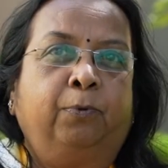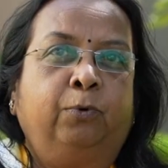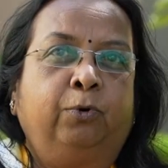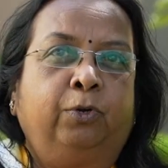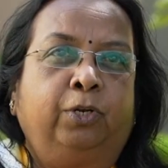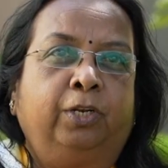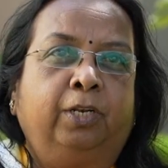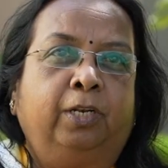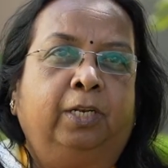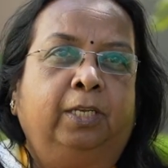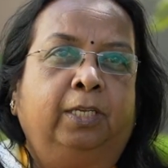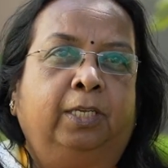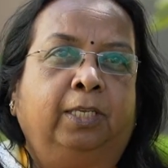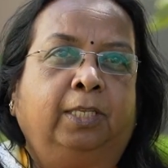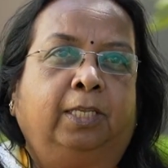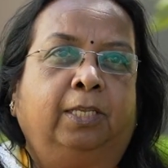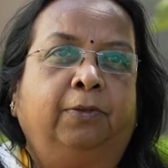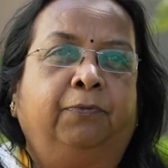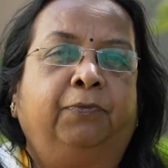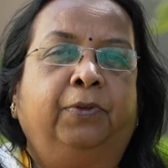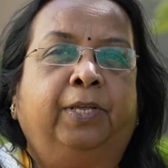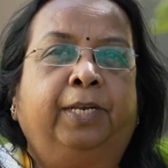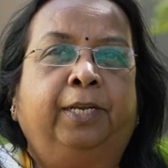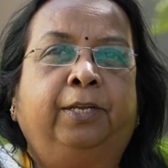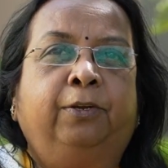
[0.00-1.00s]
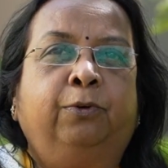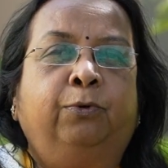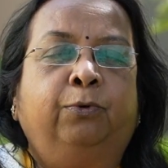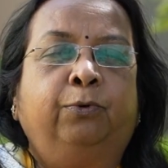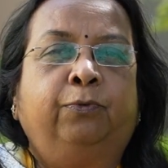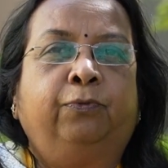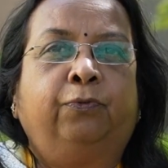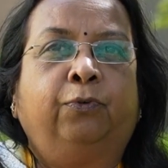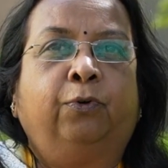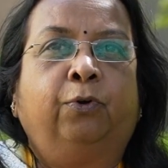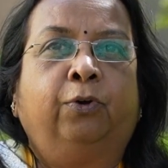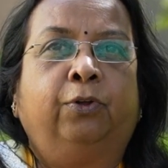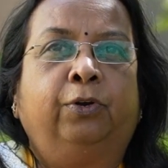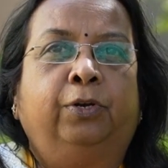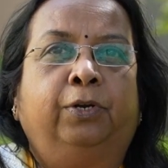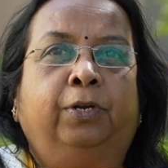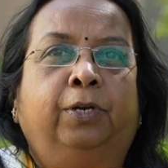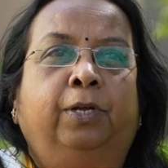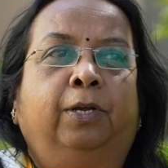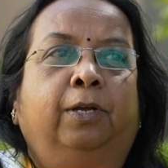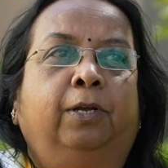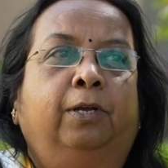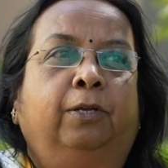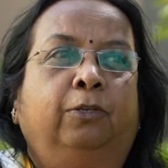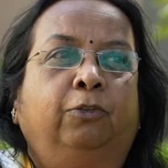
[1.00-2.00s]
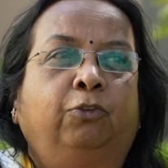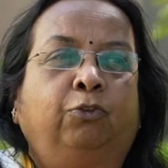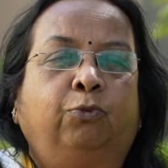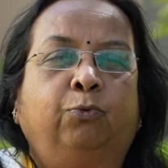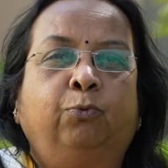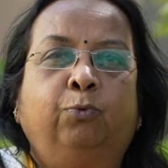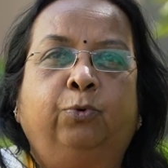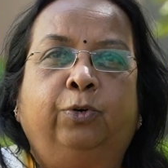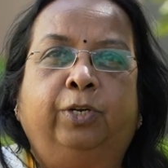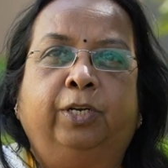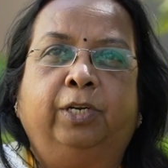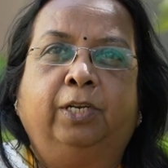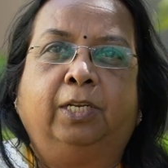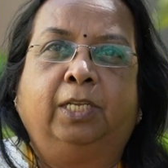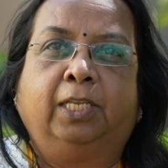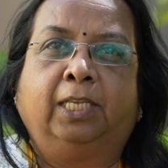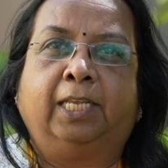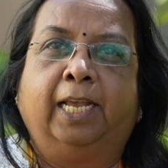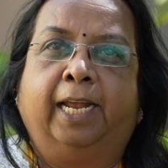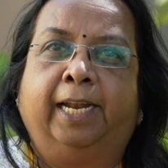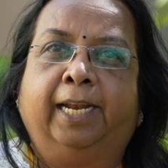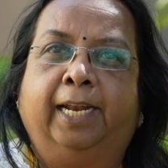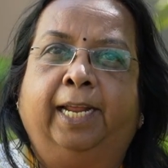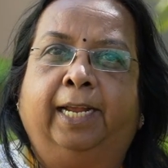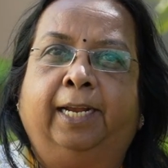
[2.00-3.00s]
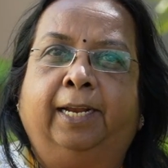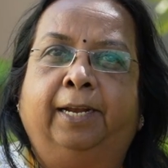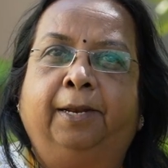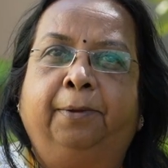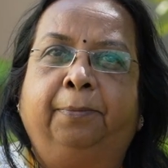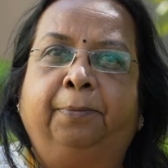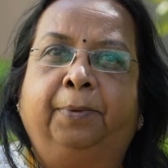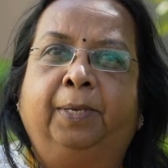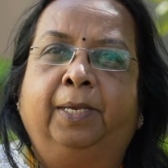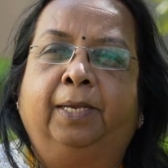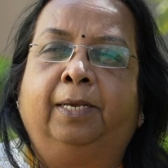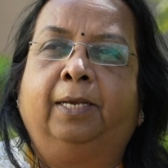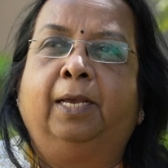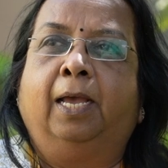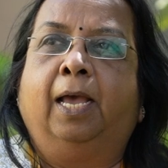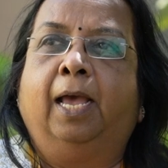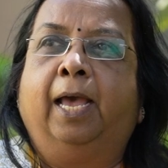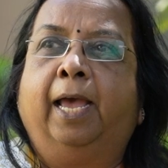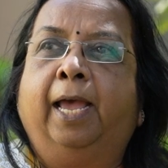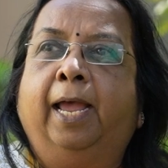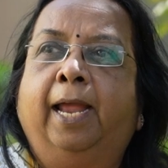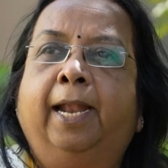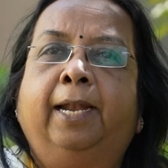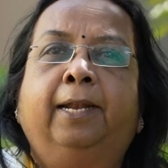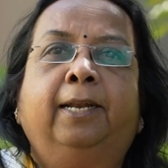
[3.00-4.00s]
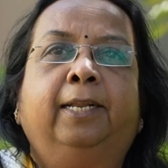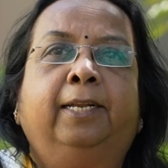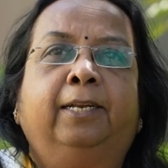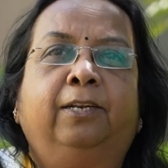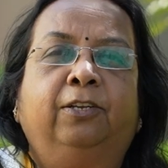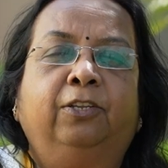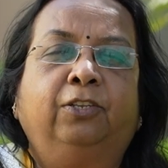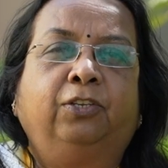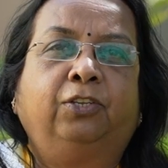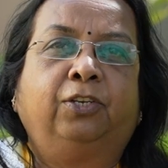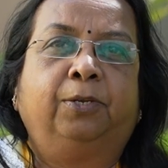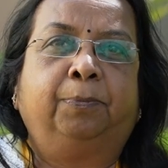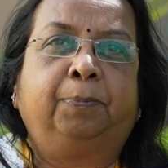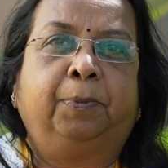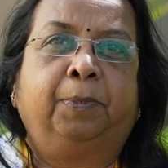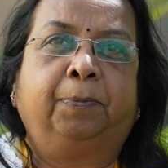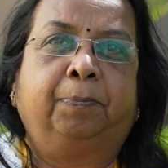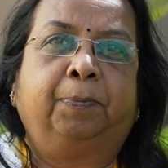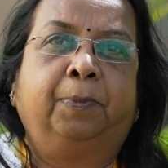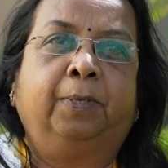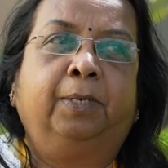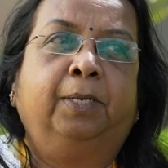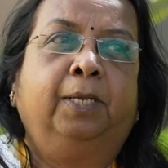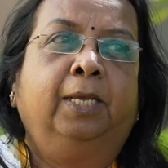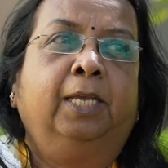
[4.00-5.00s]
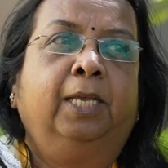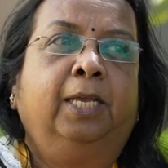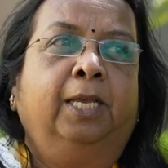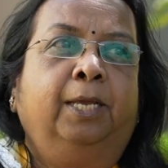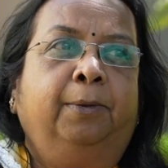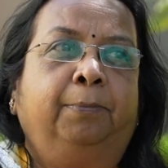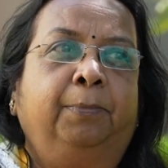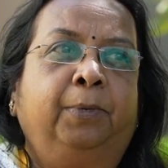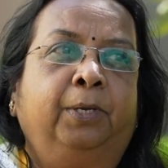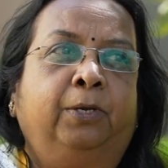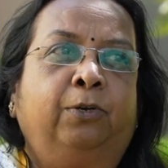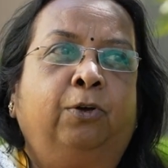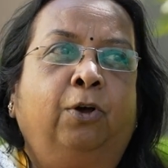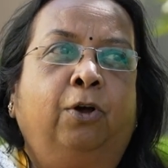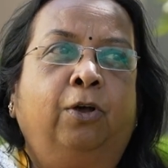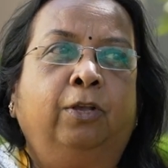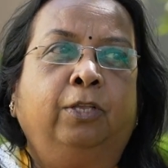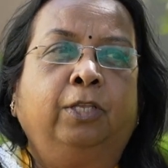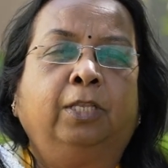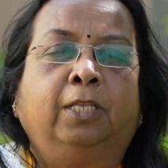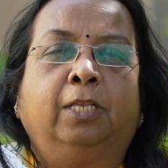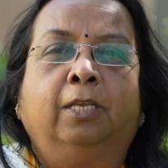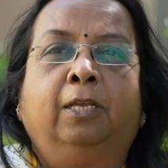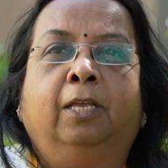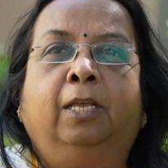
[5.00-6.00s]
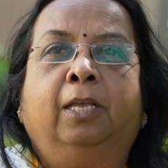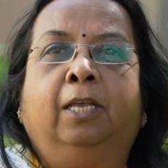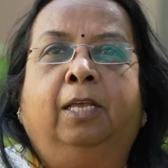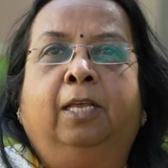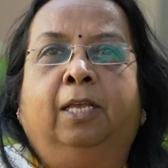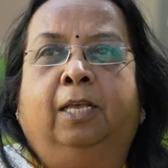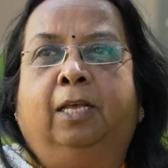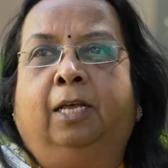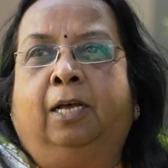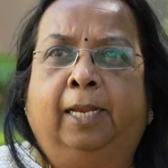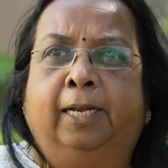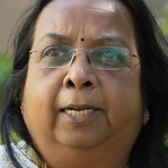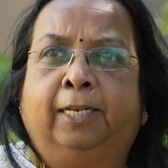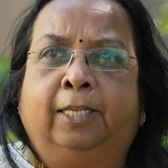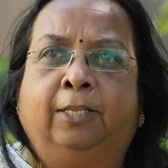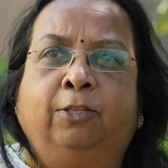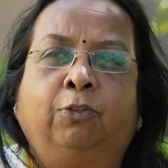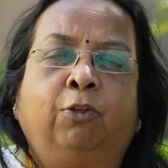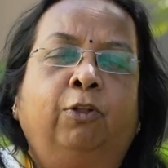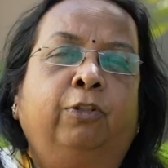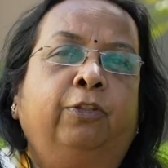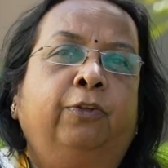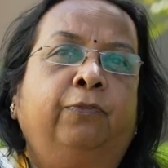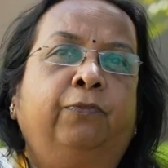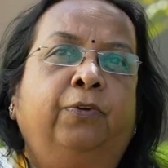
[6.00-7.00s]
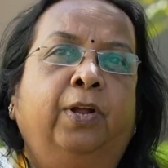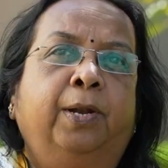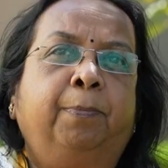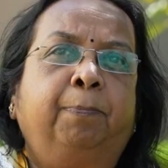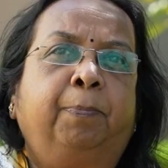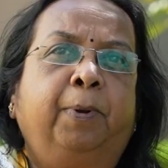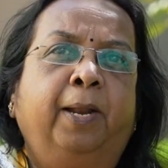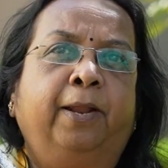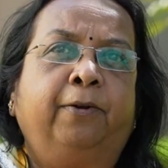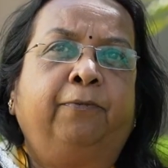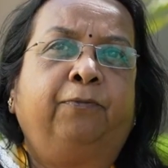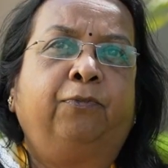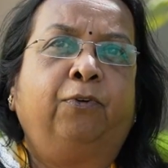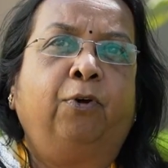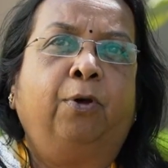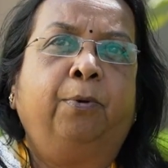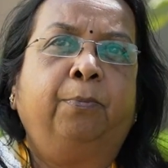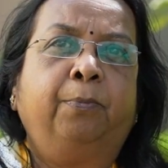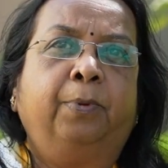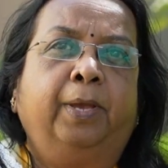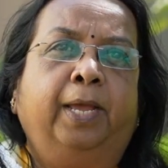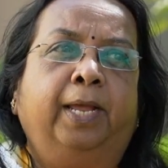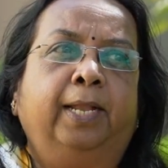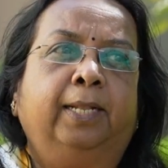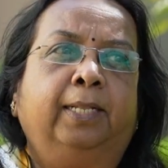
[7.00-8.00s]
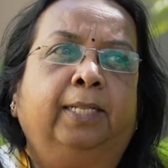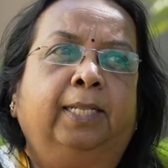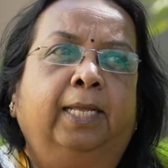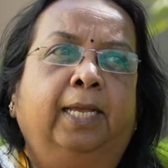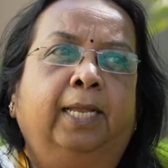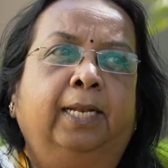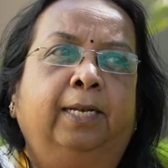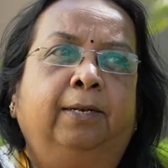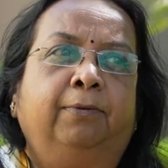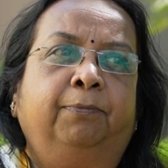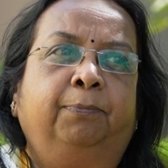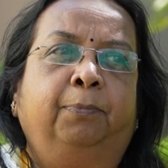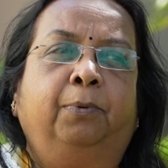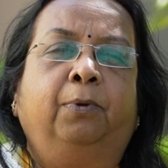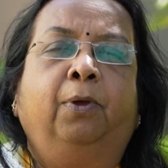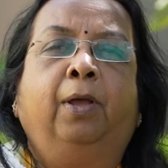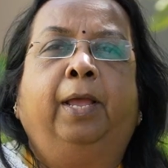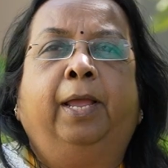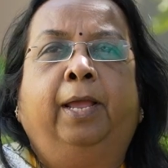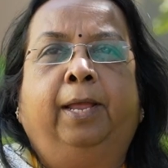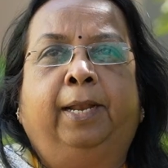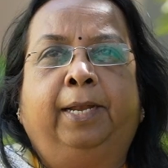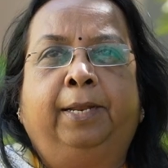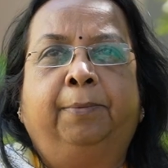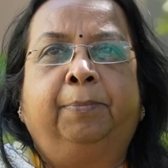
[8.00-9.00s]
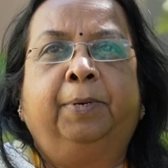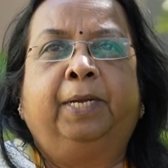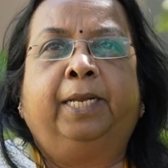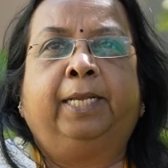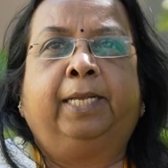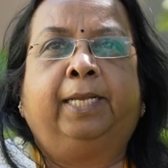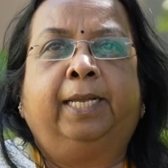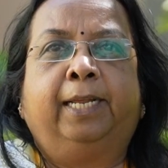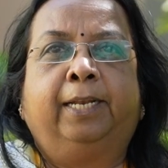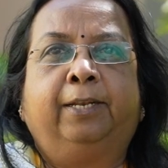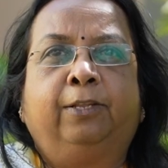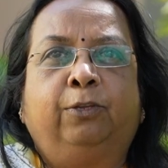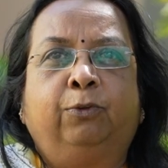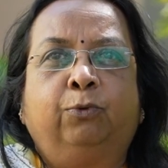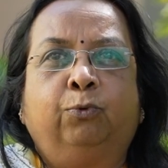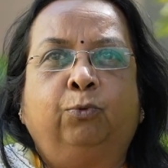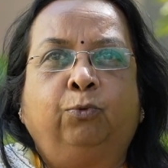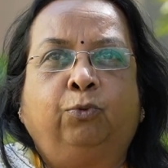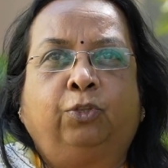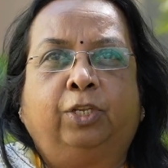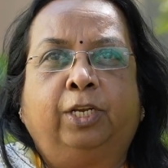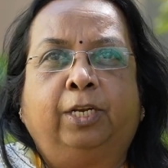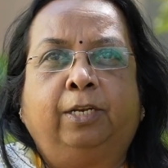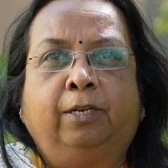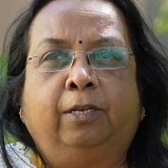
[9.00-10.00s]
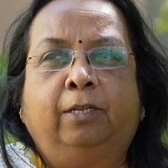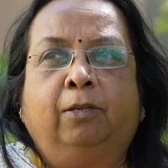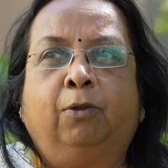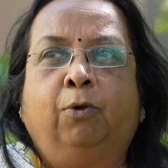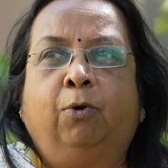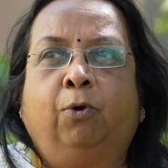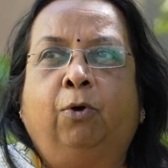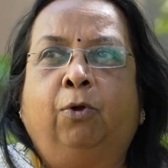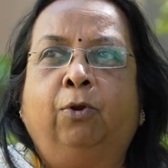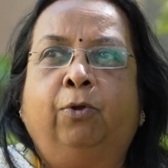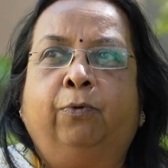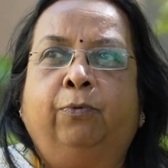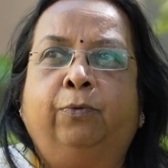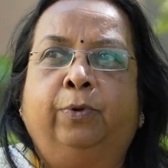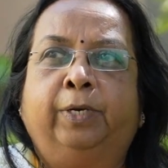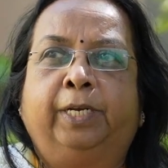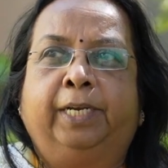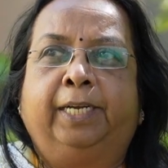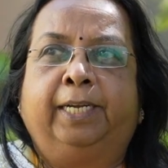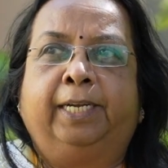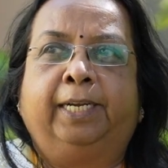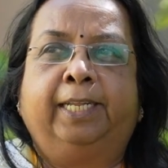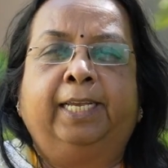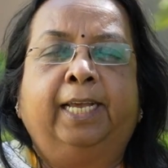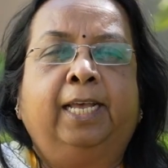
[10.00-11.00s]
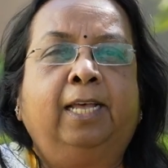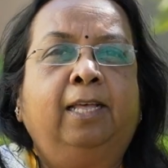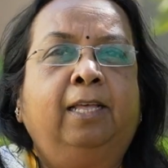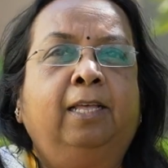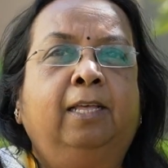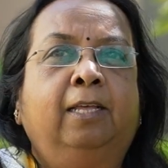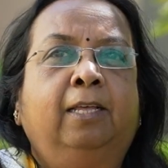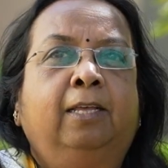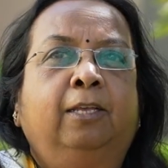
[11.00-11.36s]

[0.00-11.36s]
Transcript: portal is very good for students and academic and industry people because it is on the one platform and then anybody can use it all over India.